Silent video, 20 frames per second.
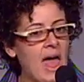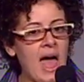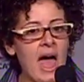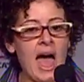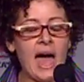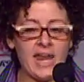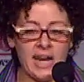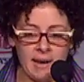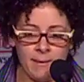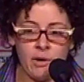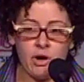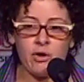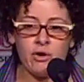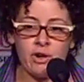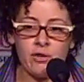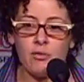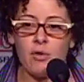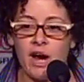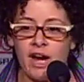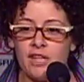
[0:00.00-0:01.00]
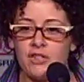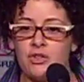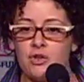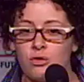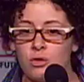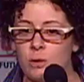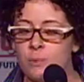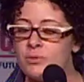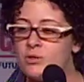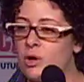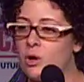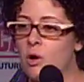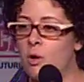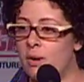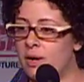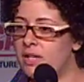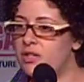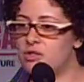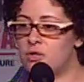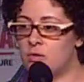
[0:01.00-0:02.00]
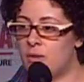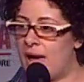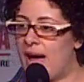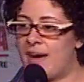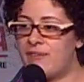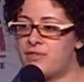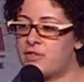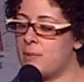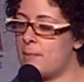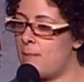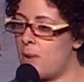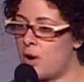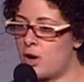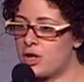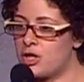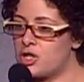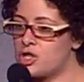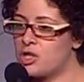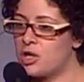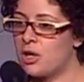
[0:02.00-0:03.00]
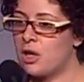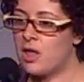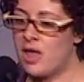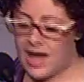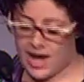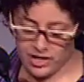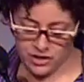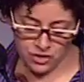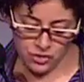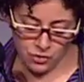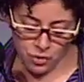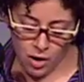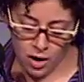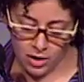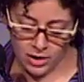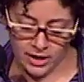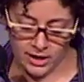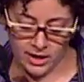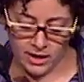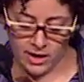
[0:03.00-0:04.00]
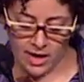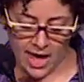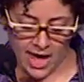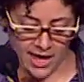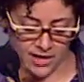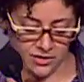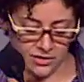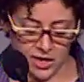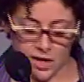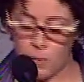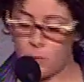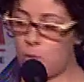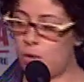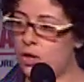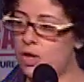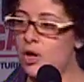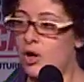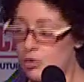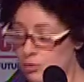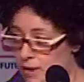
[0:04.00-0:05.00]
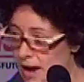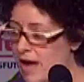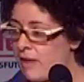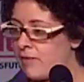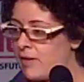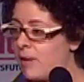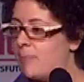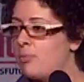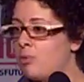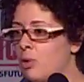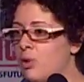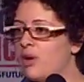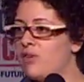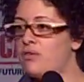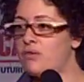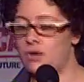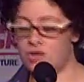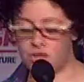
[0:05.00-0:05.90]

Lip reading: And immigrant rights groups are going to have to march as strongly as they would around the Employee Free